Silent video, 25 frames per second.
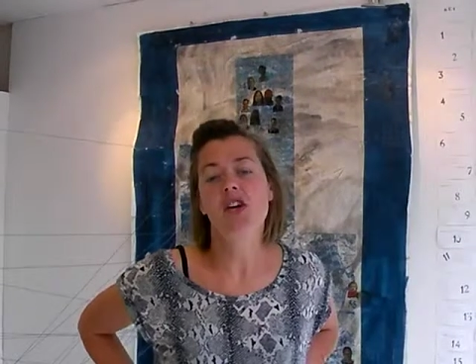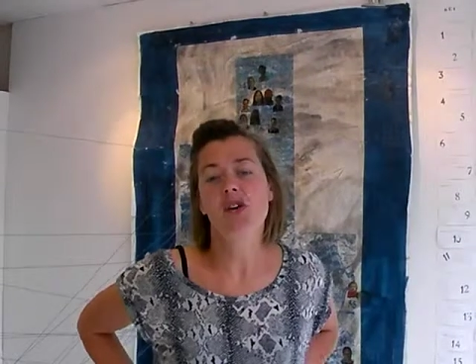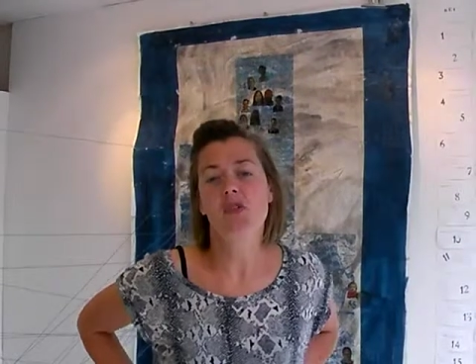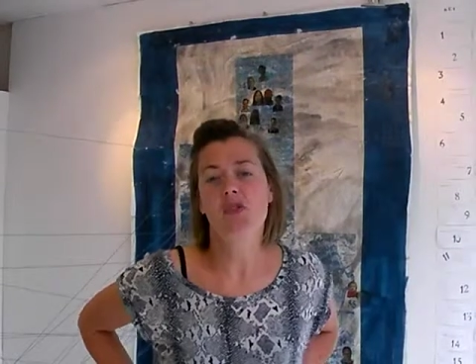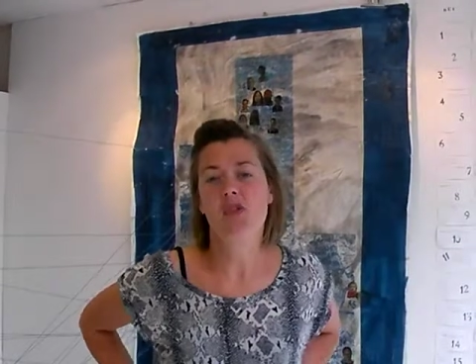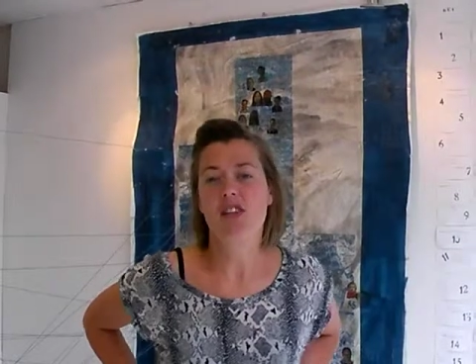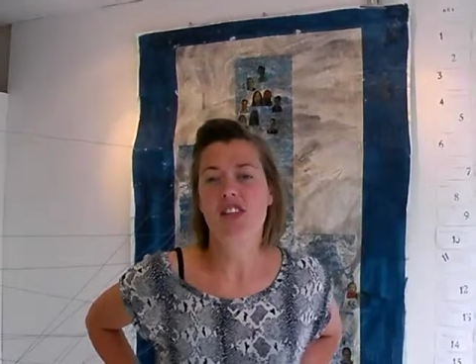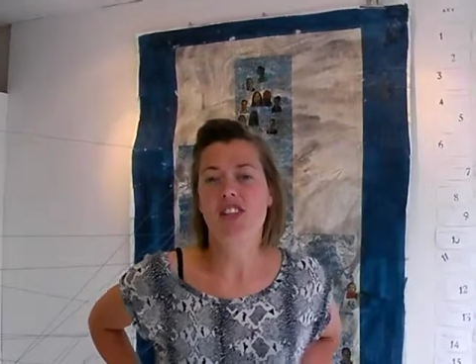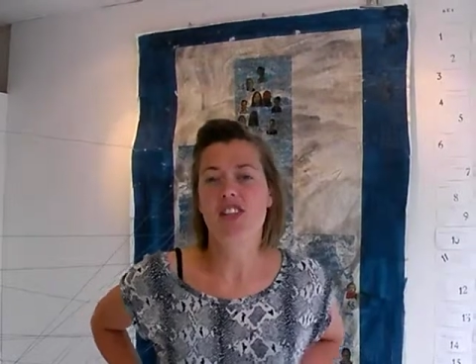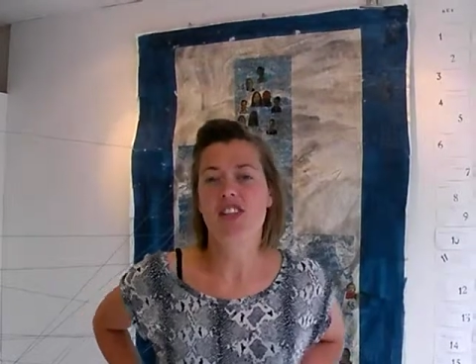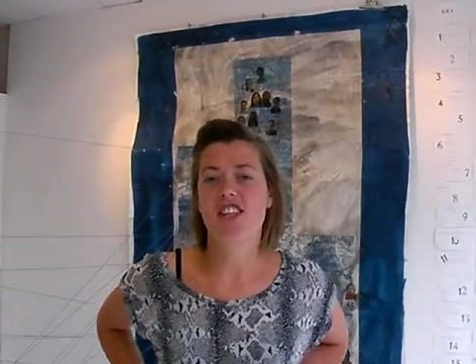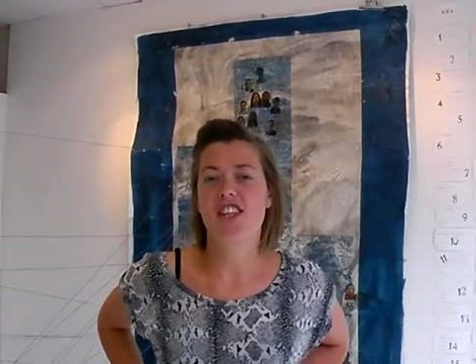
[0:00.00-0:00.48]

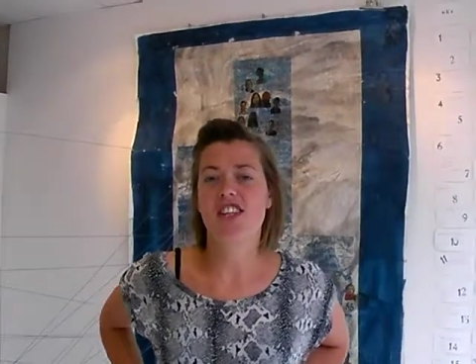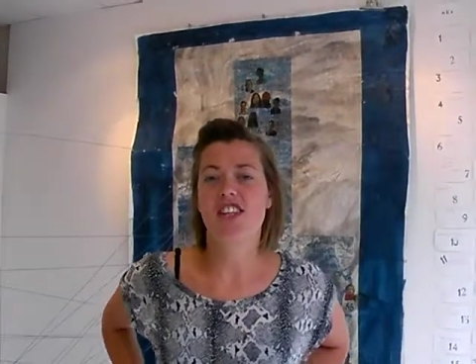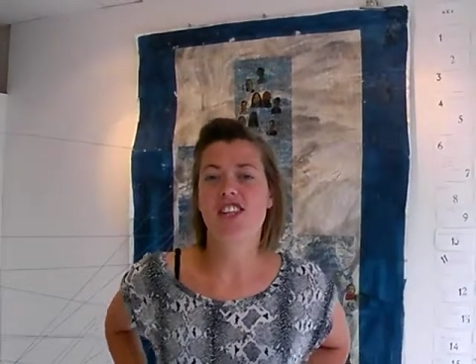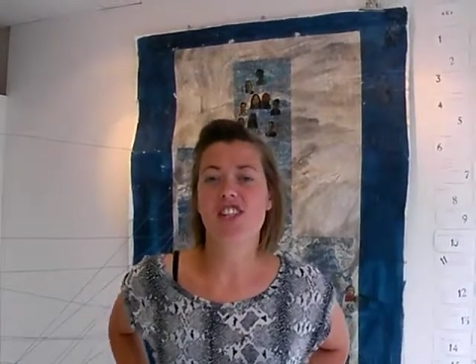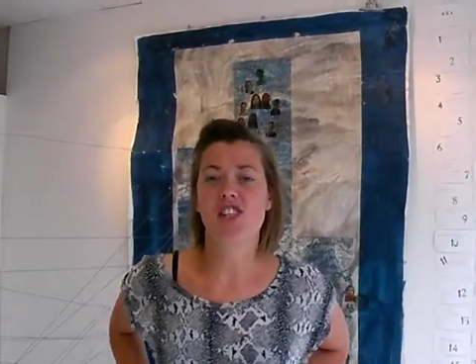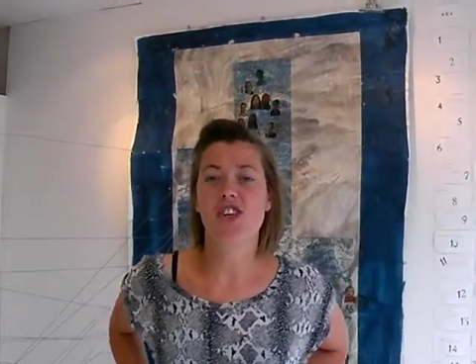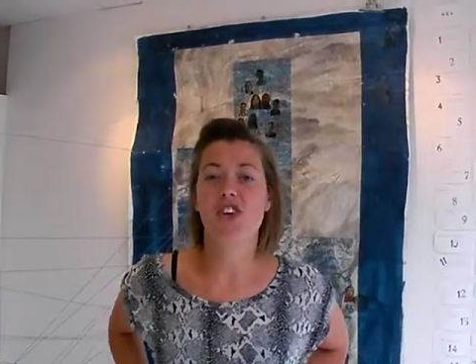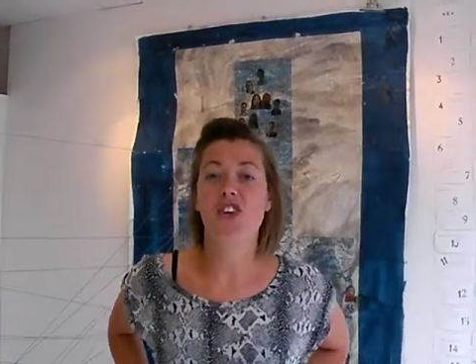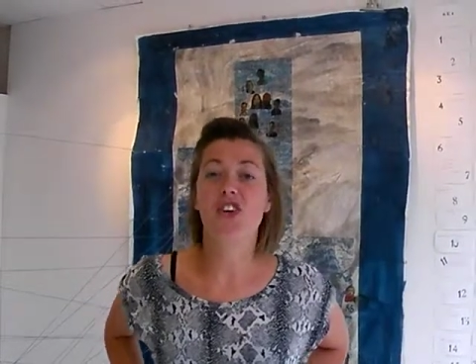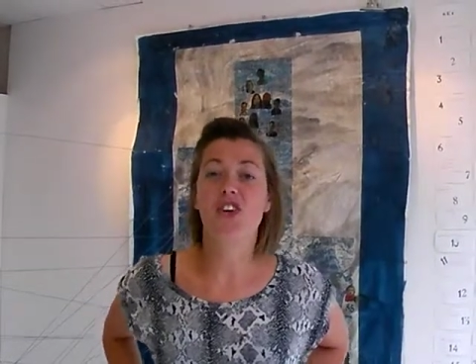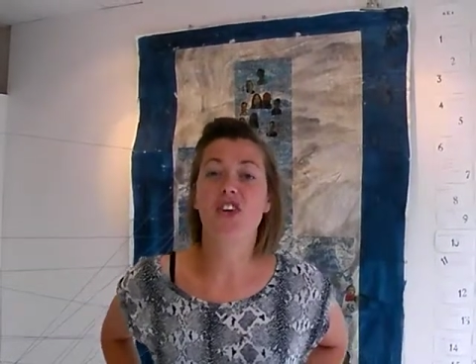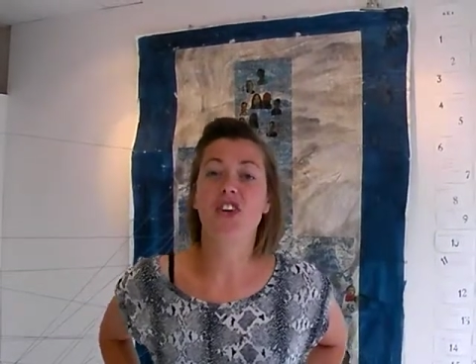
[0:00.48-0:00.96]
which
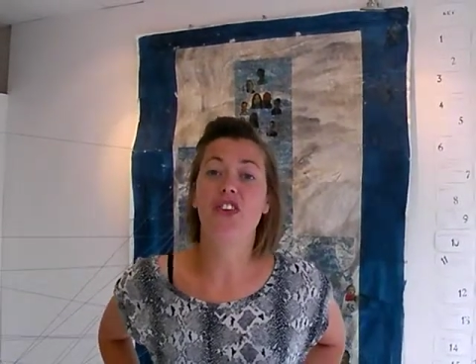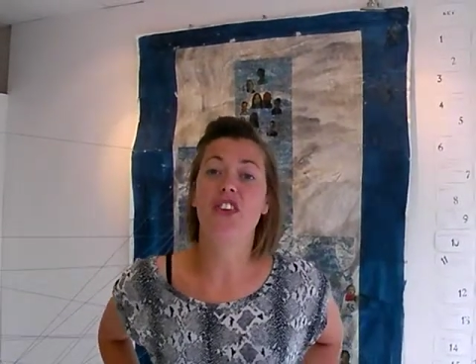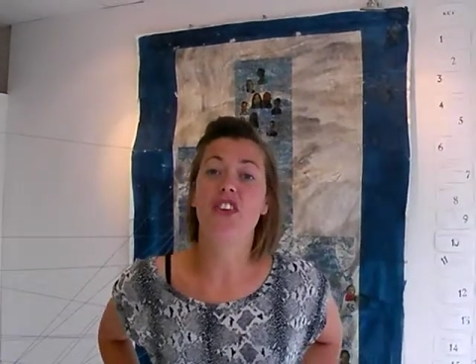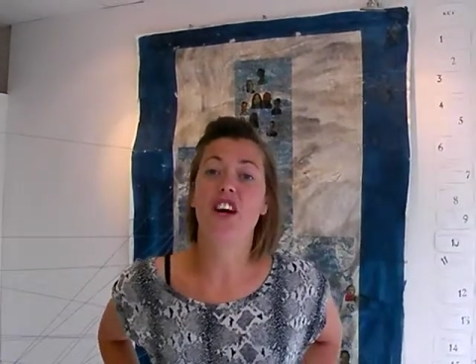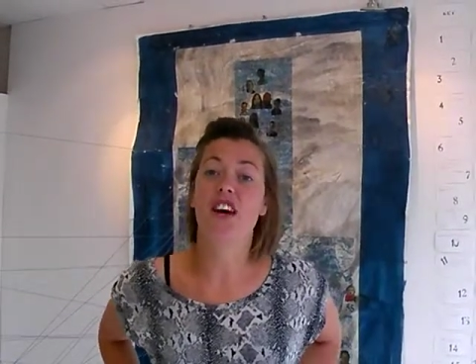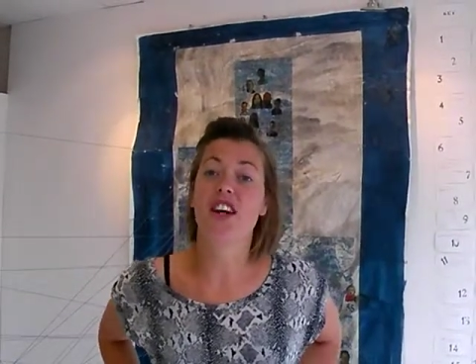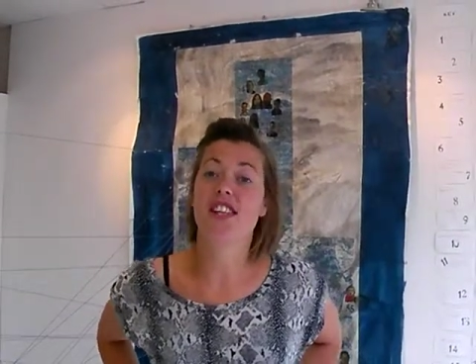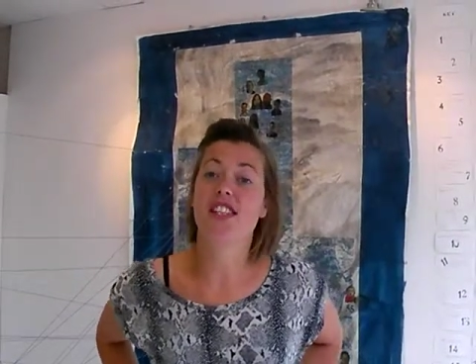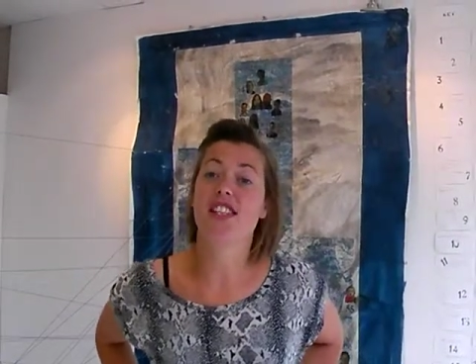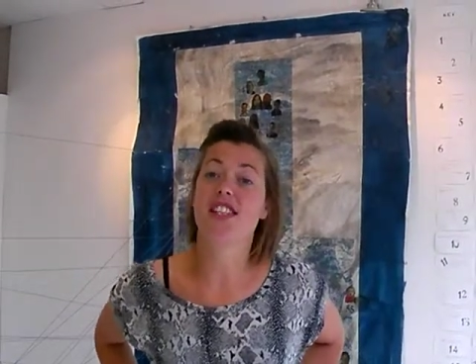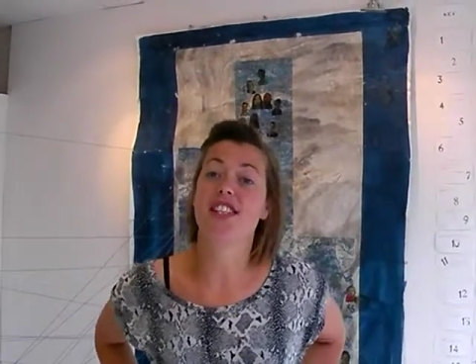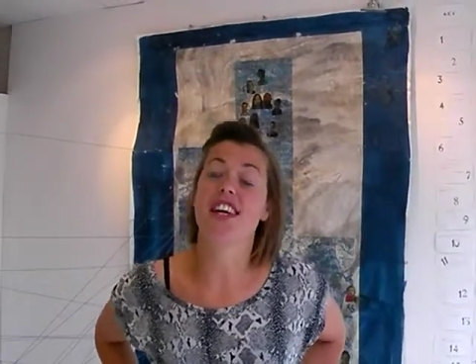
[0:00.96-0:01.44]
is on
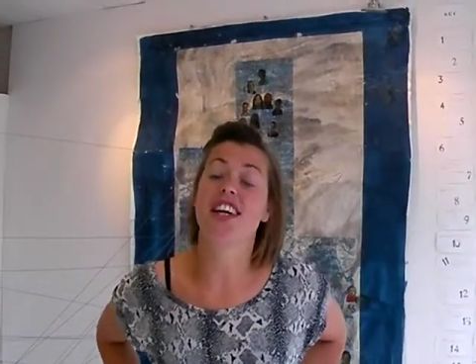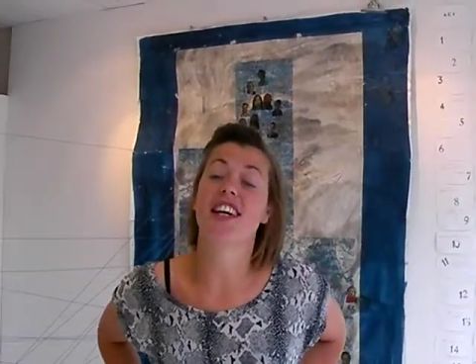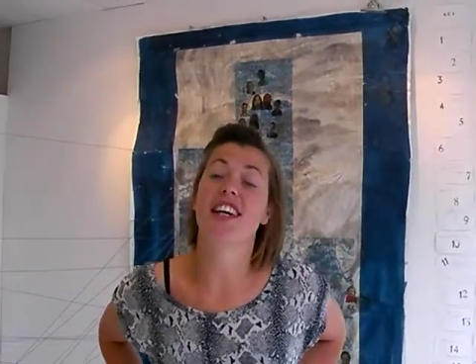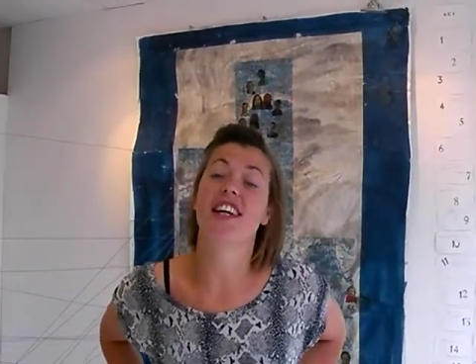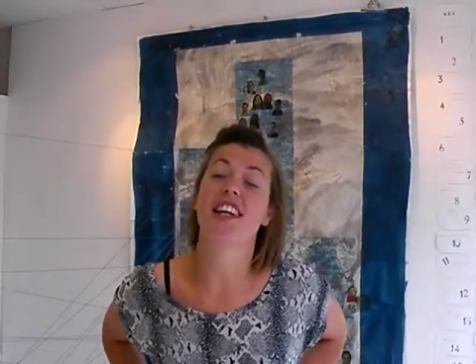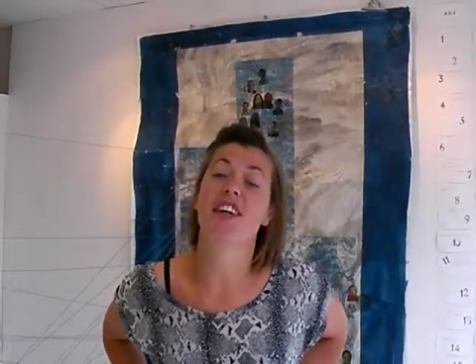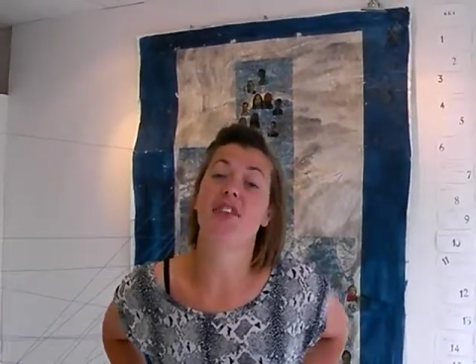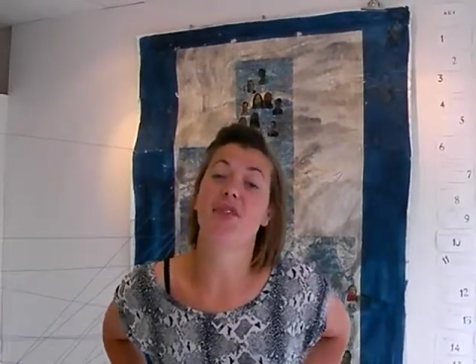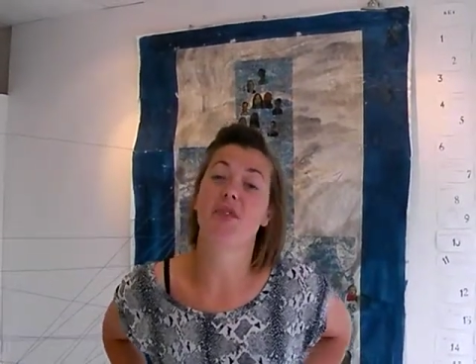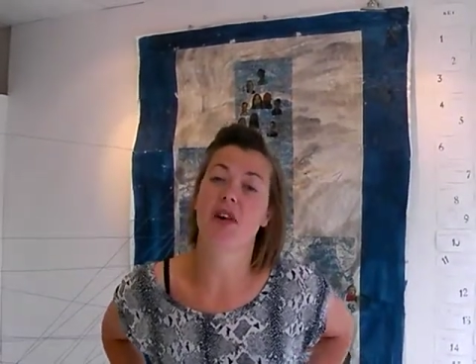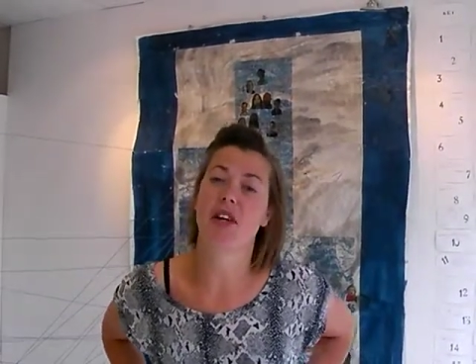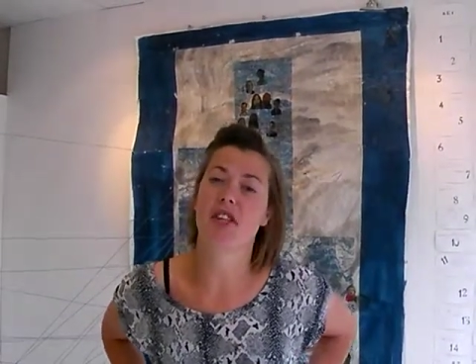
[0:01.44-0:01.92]
Knights
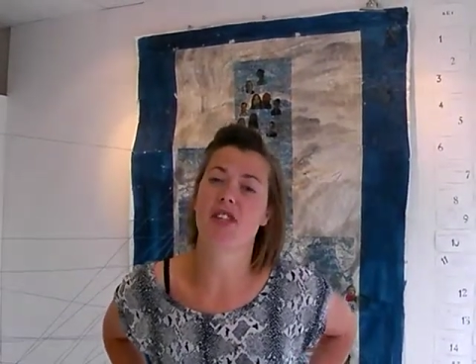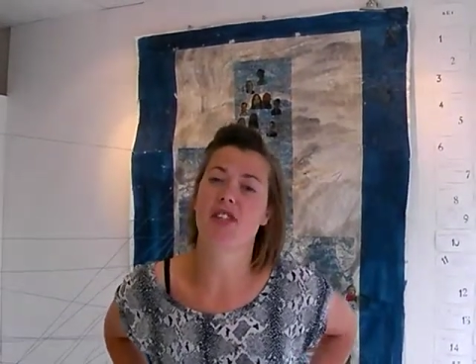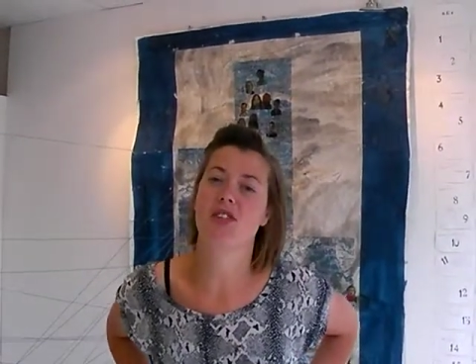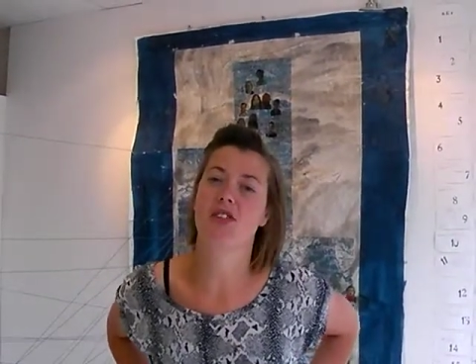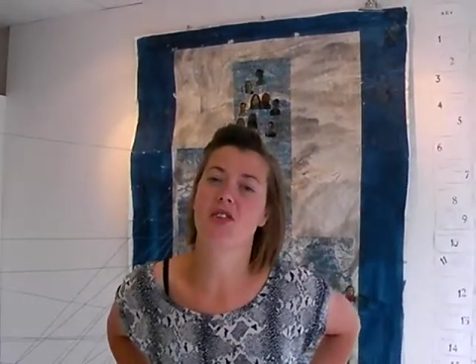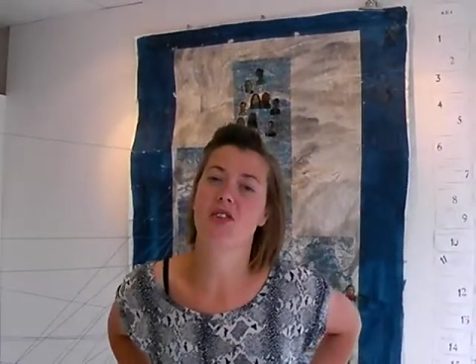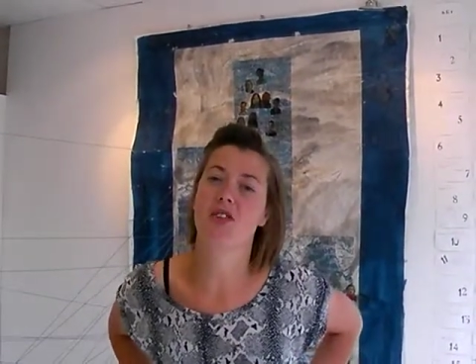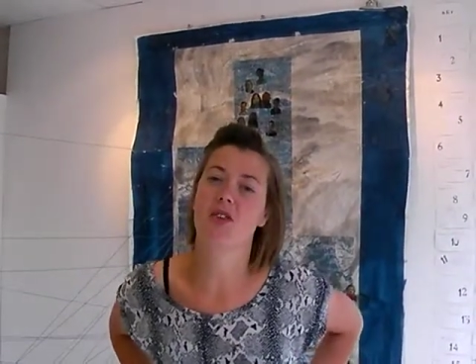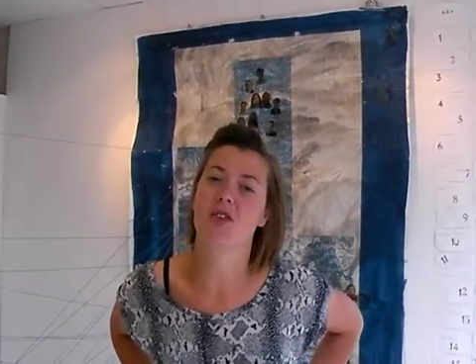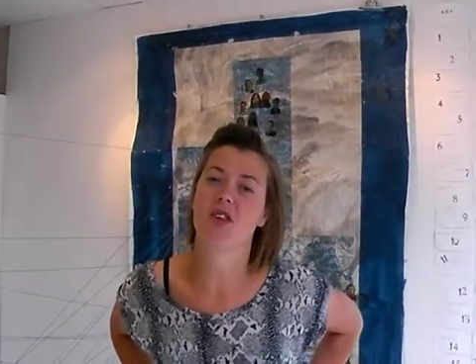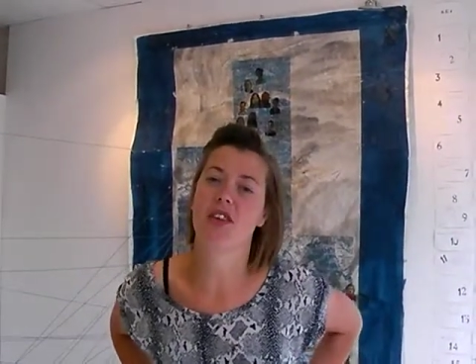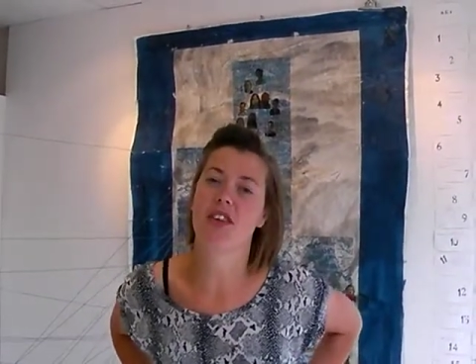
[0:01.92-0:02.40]
Hill in West
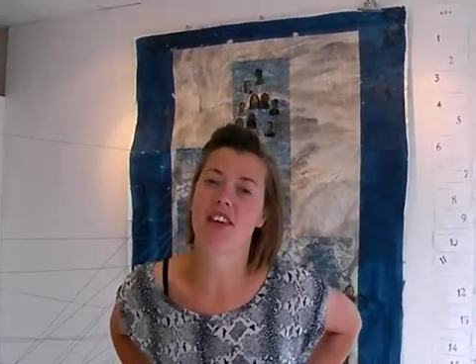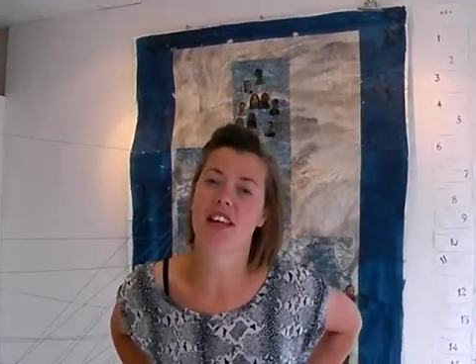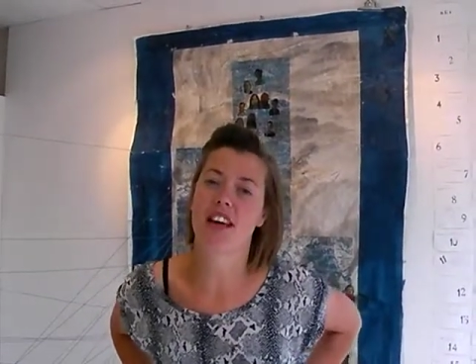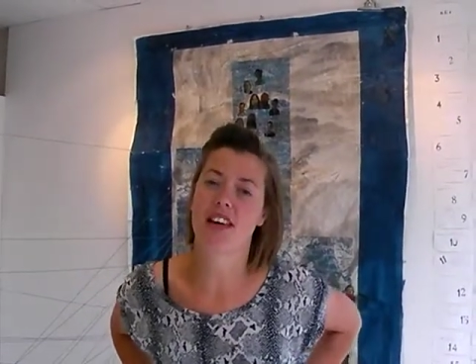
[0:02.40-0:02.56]
Norwood.